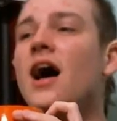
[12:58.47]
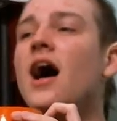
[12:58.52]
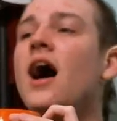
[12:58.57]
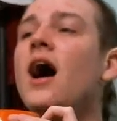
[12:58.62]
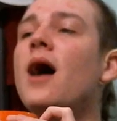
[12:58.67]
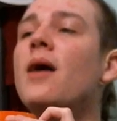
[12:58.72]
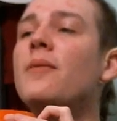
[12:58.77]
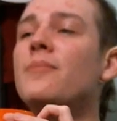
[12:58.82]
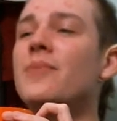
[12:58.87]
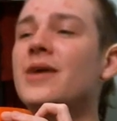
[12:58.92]

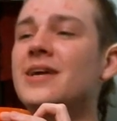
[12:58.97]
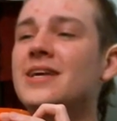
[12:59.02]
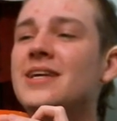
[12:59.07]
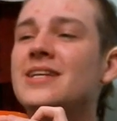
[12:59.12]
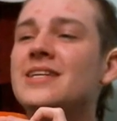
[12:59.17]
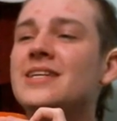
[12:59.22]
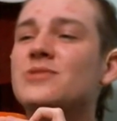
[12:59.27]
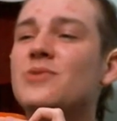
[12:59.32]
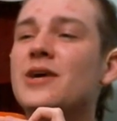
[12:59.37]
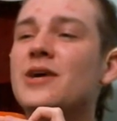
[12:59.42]
And my
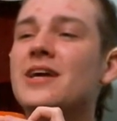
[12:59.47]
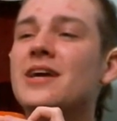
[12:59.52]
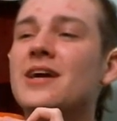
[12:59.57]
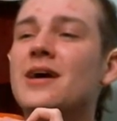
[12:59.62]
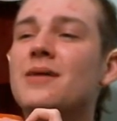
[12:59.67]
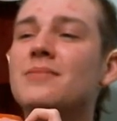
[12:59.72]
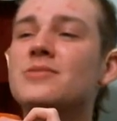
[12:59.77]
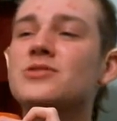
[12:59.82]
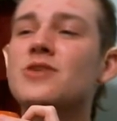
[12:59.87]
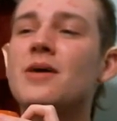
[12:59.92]
kitty's waking
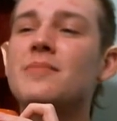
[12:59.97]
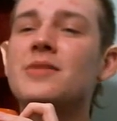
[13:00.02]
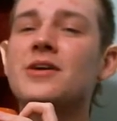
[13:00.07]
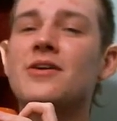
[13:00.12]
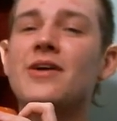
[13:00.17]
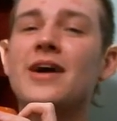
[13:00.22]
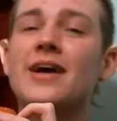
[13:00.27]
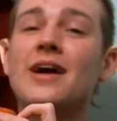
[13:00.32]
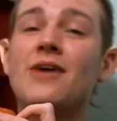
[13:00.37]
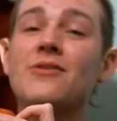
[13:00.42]
up, so I'm gonna go
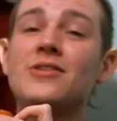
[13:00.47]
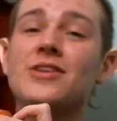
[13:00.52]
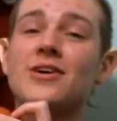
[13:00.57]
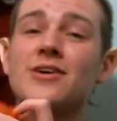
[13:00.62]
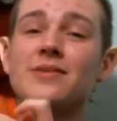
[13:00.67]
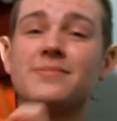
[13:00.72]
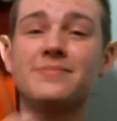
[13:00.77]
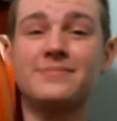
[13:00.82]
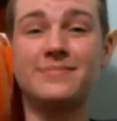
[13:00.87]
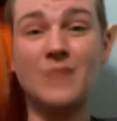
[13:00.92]
hang out with
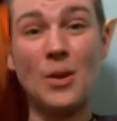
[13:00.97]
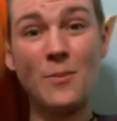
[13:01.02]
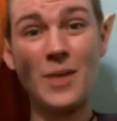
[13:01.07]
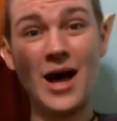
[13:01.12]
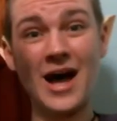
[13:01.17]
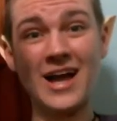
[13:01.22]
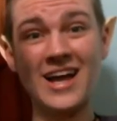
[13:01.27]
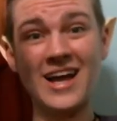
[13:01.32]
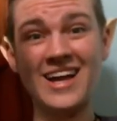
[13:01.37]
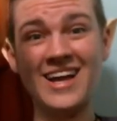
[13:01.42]
her.
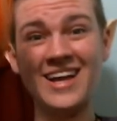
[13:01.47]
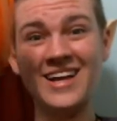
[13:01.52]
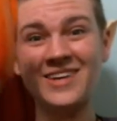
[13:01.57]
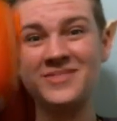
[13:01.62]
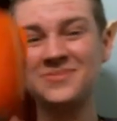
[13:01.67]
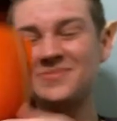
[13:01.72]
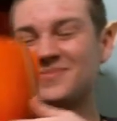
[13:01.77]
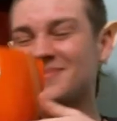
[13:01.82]
Bye!